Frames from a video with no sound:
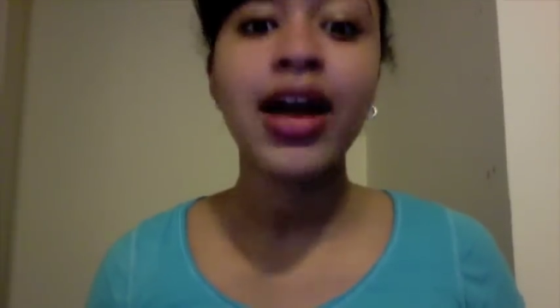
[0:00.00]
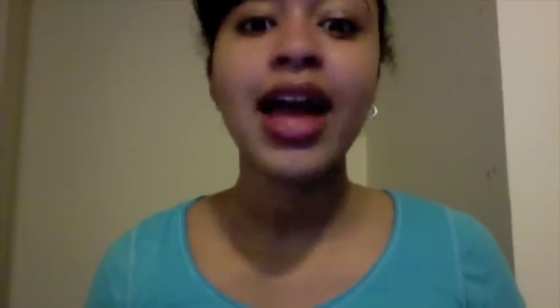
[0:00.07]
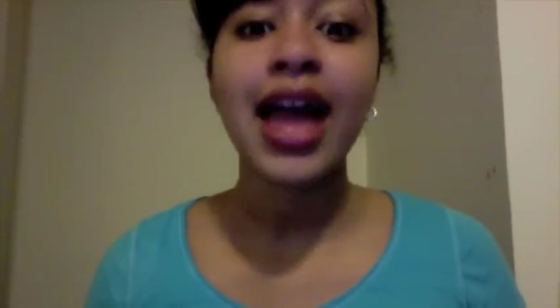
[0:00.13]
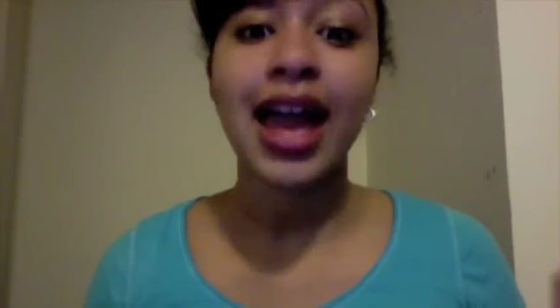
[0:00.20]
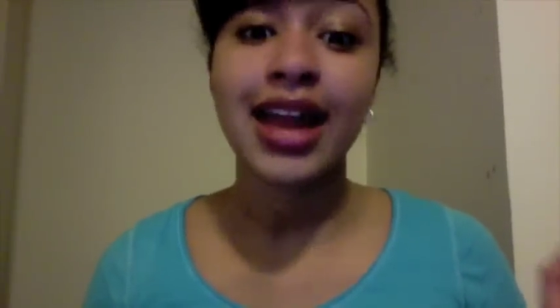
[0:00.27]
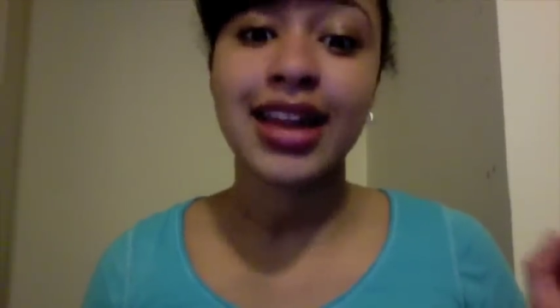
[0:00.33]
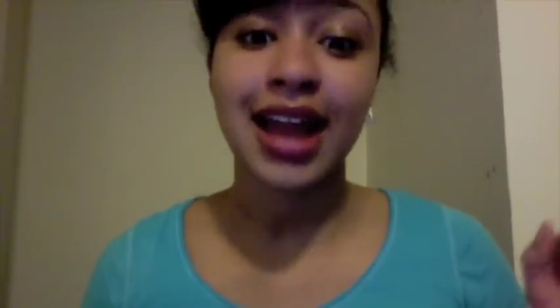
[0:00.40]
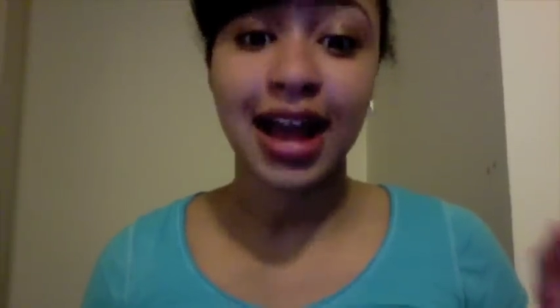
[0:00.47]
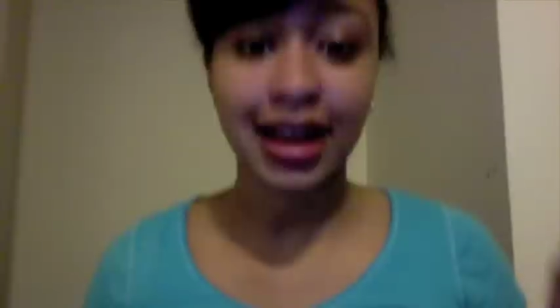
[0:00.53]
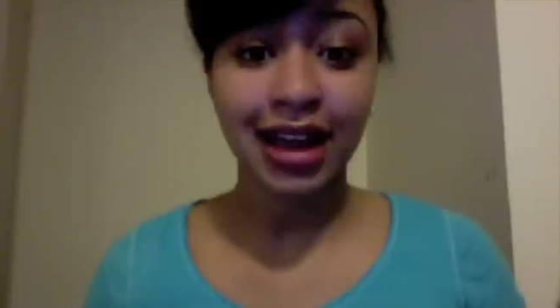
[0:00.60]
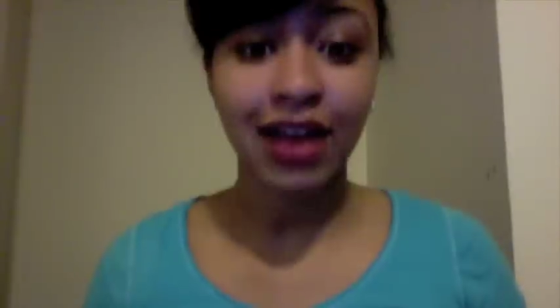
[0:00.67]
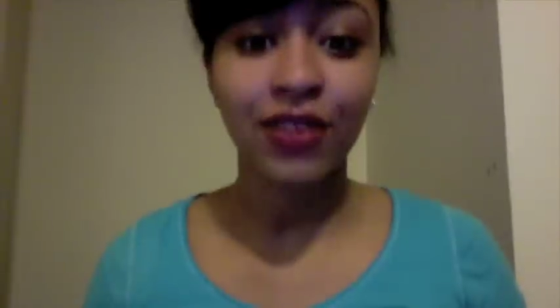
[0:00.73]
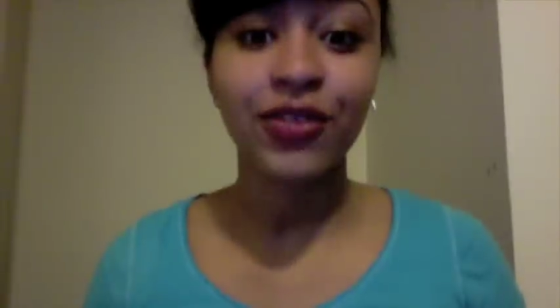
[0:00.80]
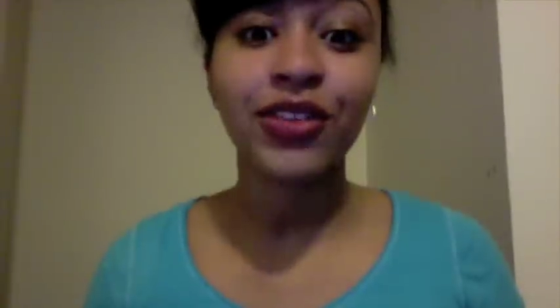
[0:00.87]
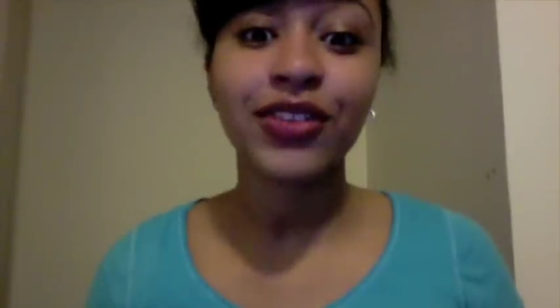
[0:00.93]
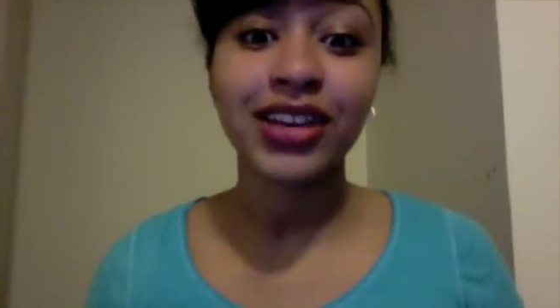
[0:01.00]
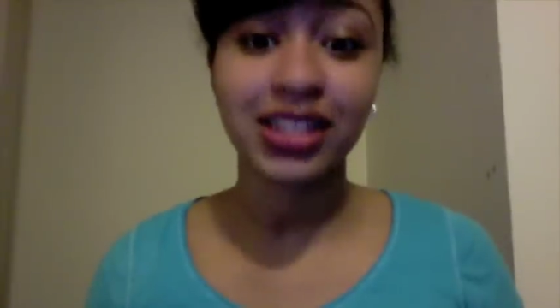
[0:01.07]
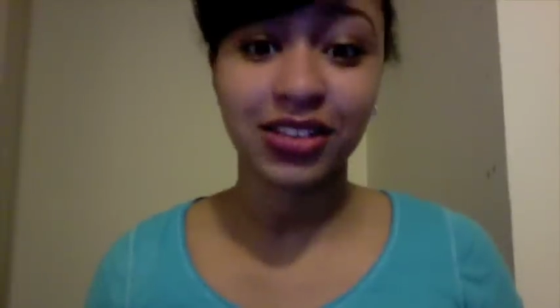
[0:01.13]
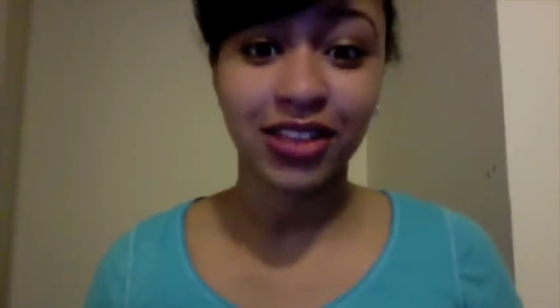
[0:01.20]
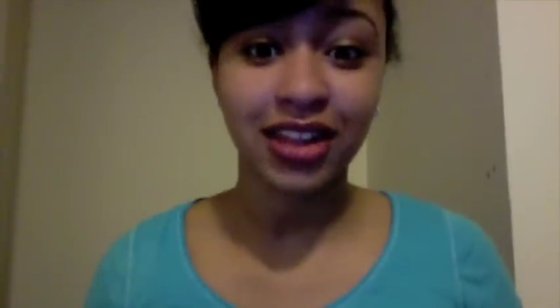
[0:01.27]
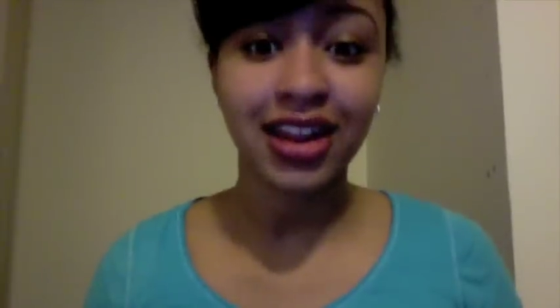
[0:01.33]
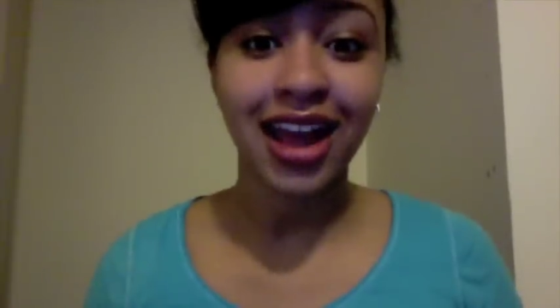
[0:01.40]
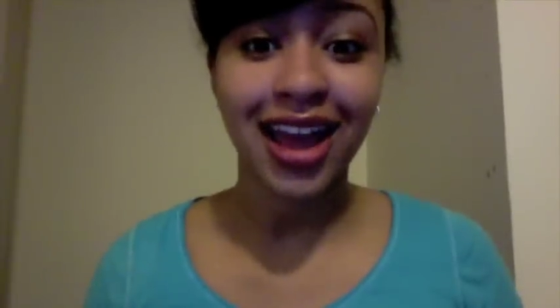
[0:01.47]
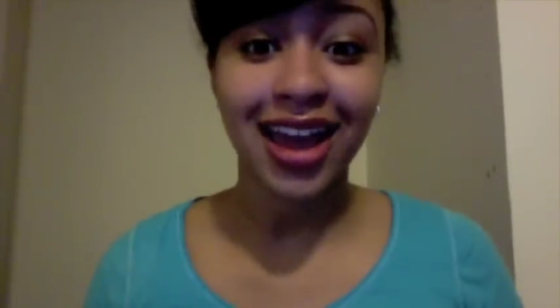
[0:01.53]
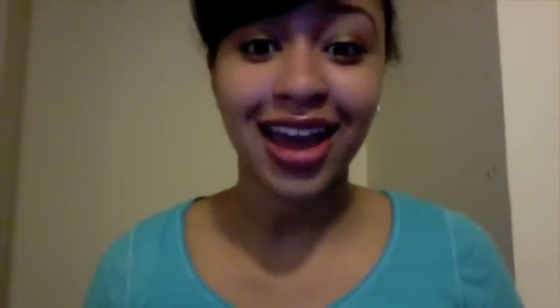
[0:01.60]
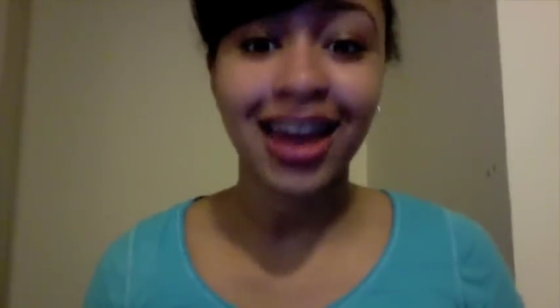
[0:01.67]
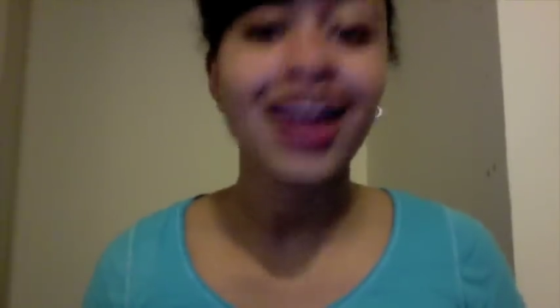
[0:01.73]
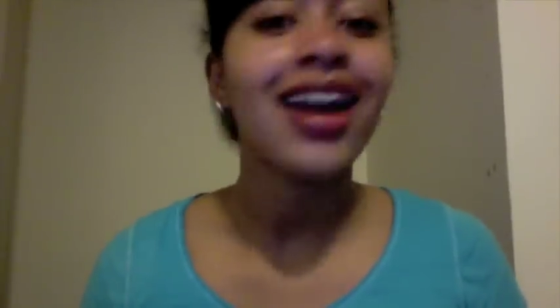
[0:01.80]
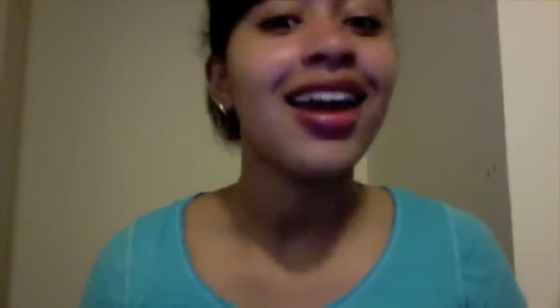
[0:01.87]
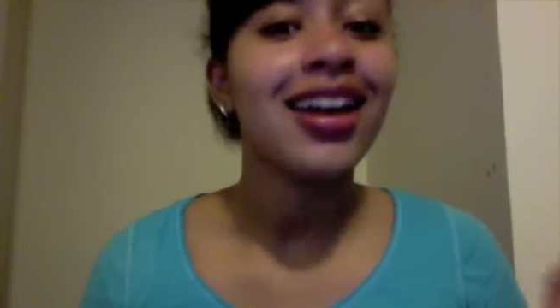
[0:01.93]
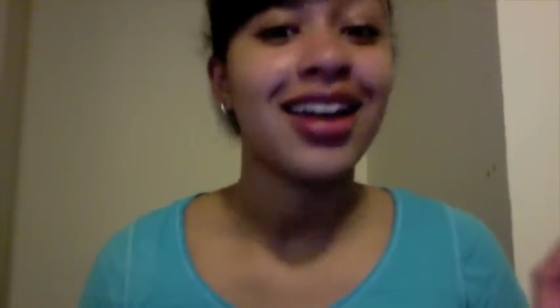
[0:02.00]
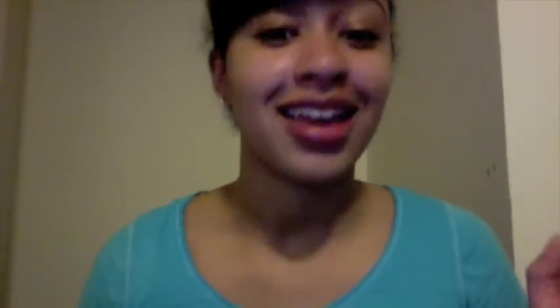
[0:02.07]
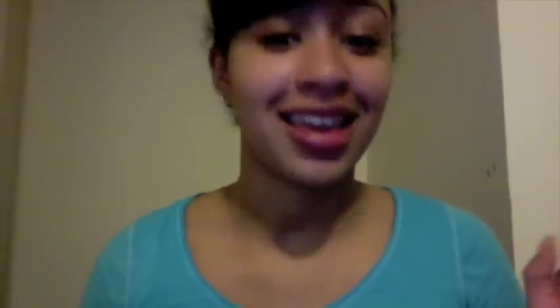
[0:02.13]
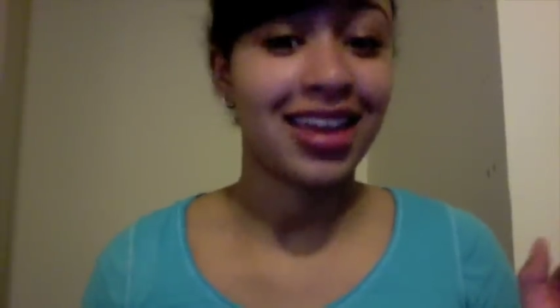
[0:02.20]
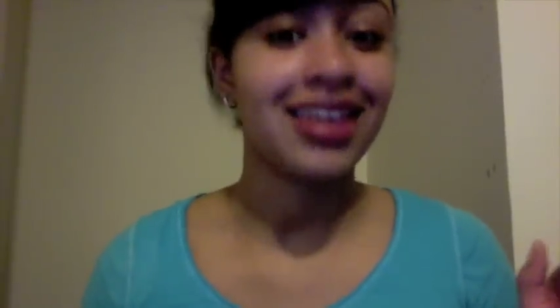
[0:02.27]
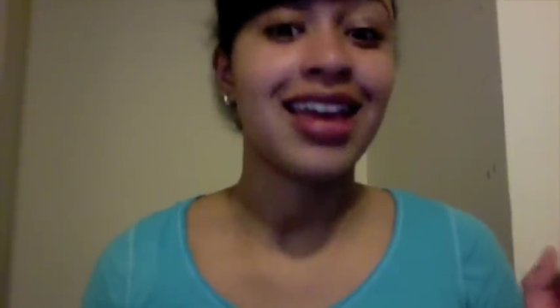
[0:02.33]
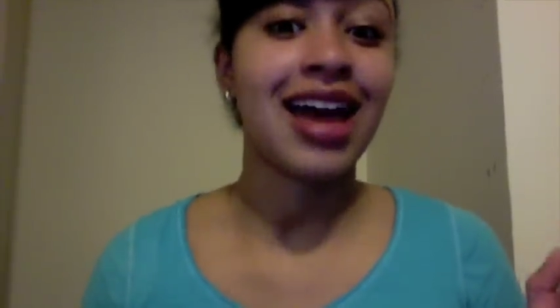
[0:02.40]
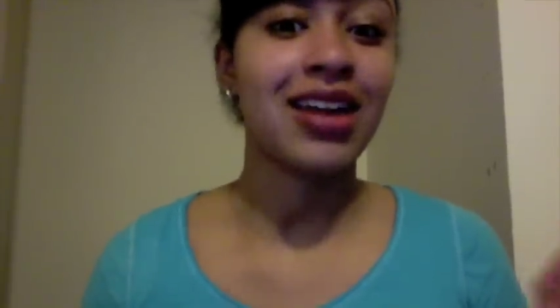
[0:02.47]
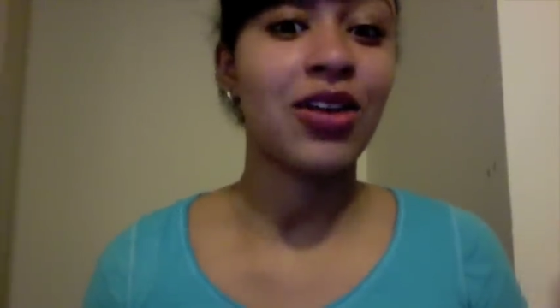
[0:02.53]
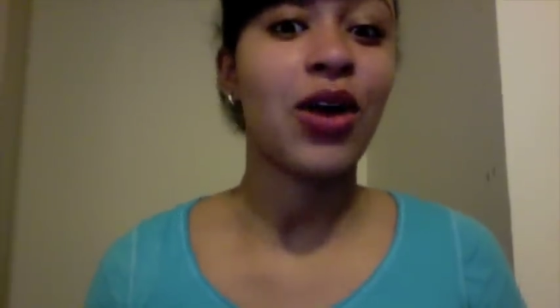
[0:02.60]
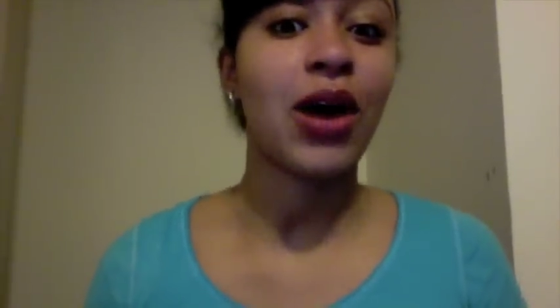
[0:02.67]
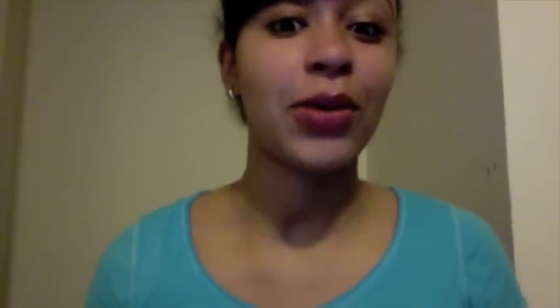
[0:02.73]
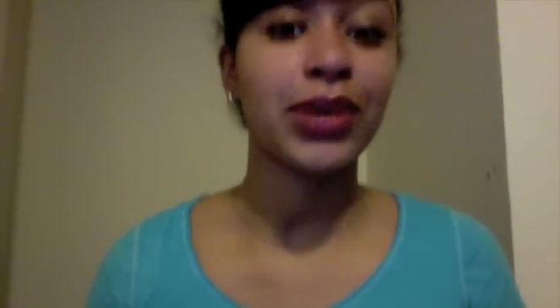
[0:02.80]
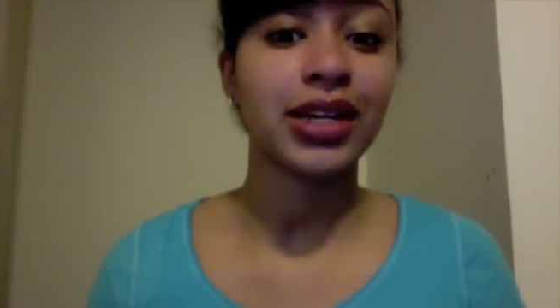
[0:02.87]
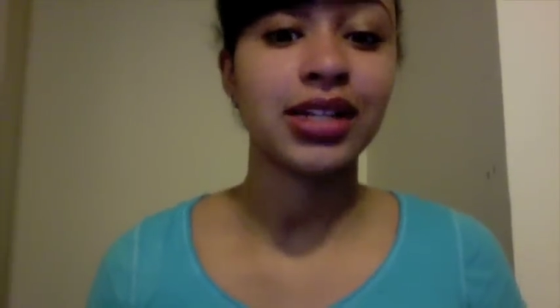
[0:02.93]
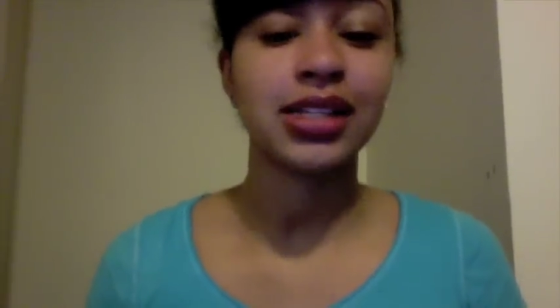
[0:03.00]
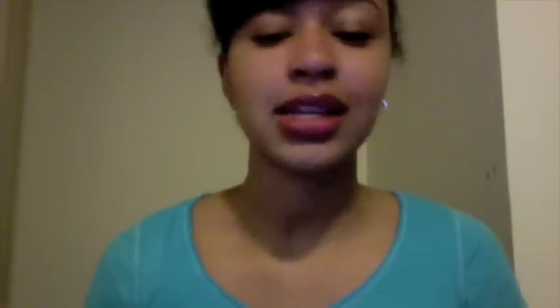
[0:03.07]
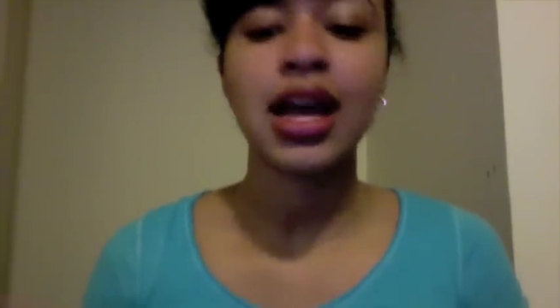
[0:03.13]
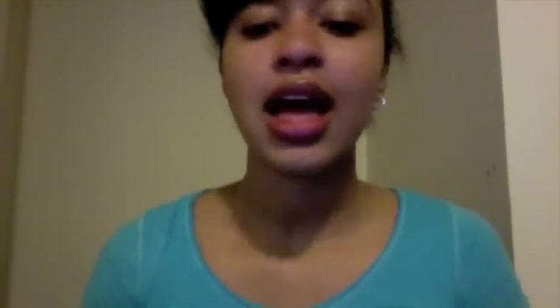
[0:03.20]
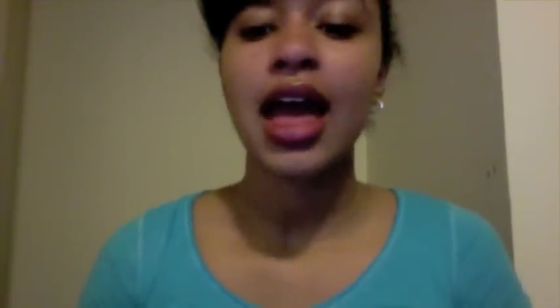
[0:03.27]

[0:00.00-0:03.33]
and knock out for the rest of the night. Y'all know how it is.